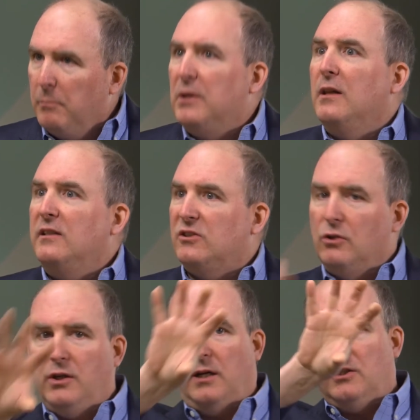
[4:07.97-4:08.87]
But let's
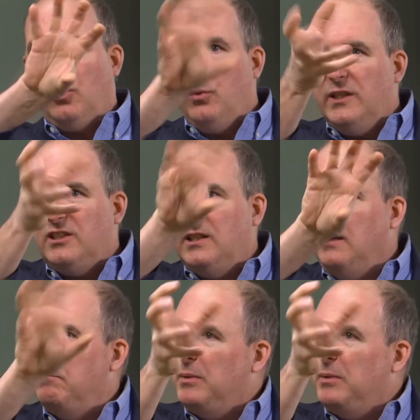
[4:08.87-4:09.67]
look at twisting